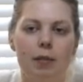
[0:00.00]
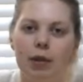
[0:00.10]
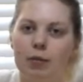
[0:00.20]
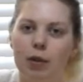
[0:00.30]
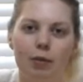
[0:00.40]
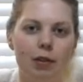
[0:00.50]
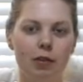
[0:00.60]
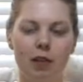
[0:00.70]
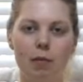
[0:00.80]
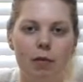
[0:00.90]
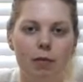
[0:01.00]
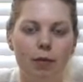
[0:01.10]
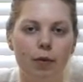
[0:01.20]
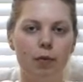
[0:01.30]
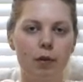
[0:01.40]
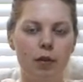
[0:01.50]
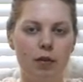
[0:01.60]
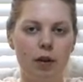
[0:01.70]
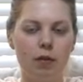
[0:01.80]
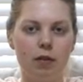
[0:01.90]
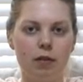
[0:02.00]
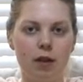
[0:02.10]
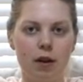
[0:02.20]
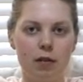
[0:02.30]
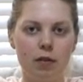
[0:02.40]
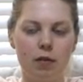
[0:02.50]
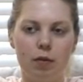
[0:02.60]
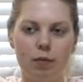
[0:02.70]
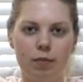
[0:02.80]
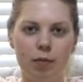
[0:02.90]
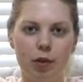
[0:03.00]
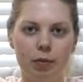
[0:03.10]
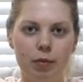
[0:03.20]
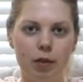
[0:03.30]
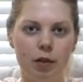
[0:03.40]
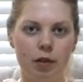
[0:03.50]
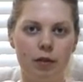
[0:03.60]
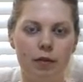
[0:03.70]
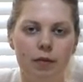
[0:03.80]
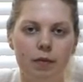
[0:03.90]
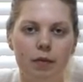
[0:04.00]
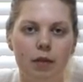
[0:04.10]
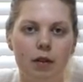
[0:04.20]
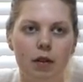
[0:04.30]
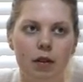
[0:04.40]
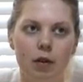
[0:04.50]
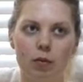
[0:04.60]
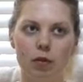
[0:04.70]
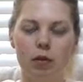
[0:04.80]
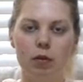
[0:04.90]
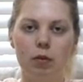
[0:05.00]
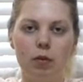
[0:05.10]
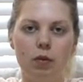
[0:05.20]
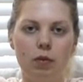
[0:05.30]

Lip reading: but pretty much the same as before, but just out to the sides a little bit more. That was 2.